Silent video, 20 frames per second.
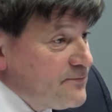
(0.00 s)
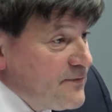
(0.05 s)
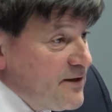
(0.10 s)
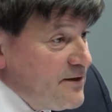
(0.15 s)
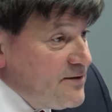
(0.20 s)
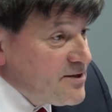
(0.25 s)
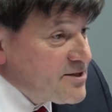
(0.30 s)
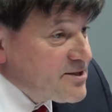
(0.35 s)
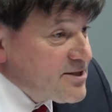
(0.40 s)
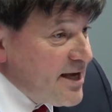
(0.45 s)

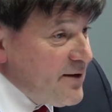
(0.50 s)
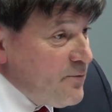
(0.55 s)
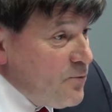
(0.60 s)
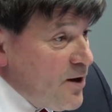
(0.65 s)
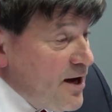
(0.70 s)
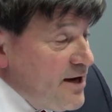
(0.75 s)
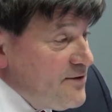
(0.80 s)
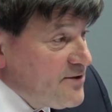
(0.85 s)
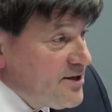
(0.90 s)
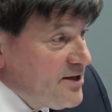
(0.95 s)
in the same
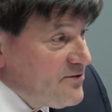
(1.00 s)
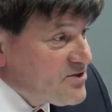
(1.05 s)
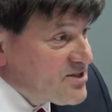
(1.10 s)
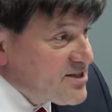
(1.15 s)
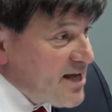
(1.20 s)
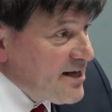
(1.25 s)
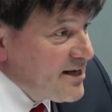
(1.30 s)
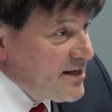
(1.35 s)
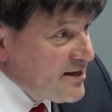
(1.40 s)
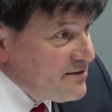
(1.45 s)
way that if
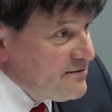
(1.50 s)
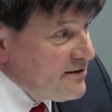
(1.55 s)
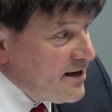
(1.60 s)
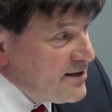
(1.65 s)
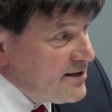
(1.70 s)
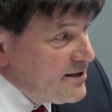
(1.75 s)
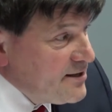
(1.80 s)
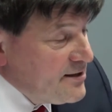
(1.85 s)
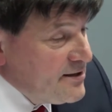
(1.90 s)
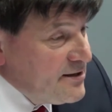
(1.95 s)

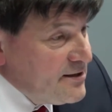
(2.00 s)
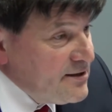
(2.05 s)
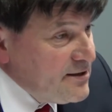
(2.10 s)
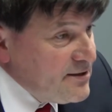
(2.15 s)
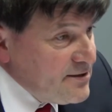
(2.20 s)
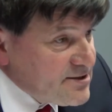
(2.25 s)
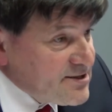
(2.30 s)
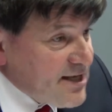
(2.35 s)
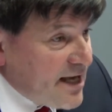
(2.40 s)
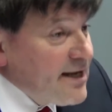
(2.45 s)

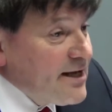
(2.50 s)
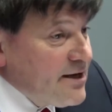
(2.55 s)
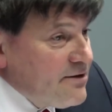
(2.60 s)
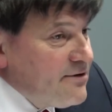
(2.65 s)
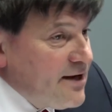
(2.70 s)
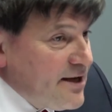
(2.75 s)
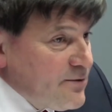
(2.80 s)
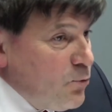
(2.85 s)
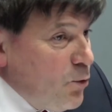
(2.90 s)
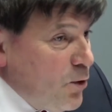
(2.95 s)

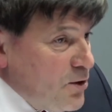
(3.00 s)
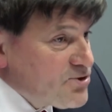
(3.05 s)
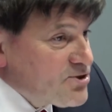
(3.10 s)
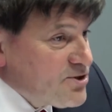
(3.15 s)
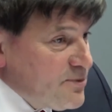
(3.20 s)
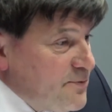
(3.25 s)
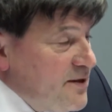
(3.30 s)
Stalingrad was the